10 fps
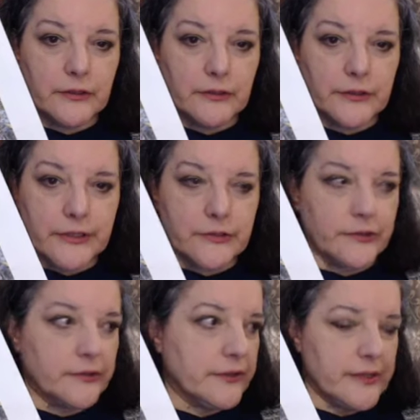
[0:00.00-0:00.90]

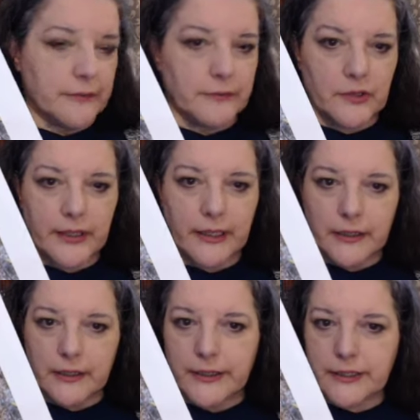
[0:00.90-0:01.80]
Easter because I'm working
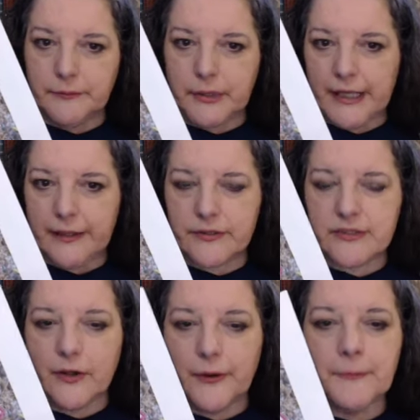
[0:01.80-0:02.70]
on Lenten blankets.
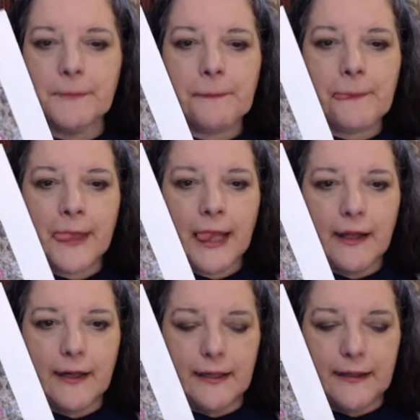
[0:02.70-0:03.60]
So
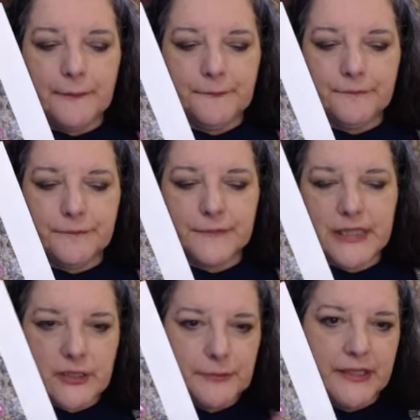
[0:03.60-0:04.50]

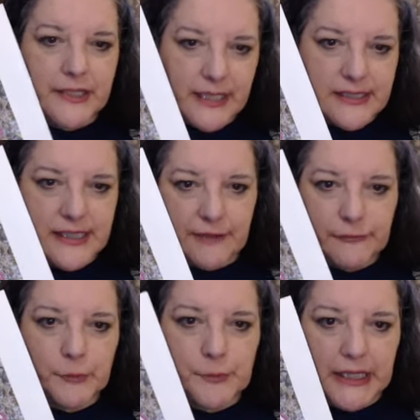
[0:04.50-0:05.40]
this will be the next thing
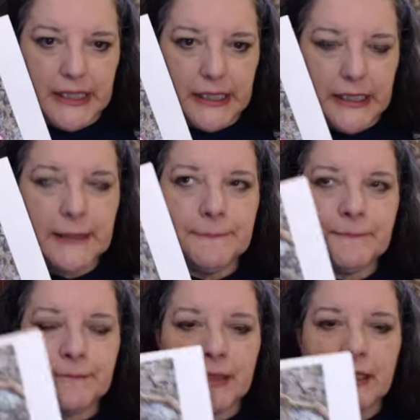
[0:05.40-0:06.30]
for me
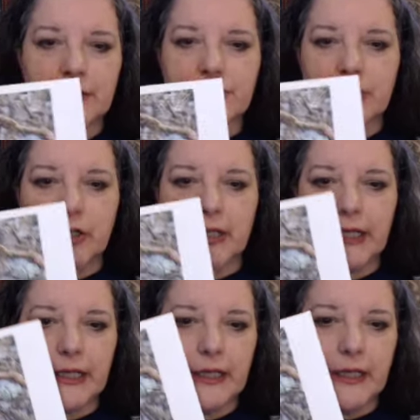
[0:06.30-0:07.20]

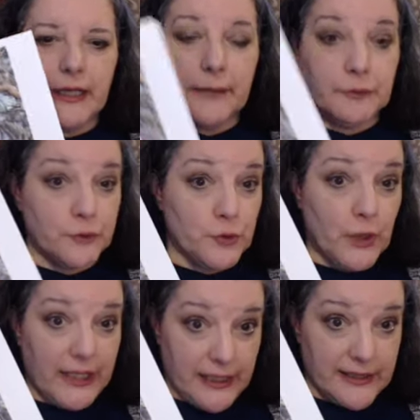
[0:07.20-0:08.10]
starting April
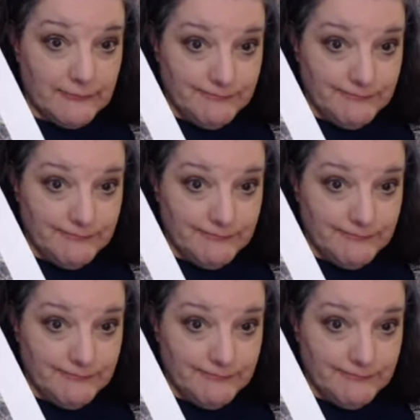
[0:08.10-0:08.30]
20th.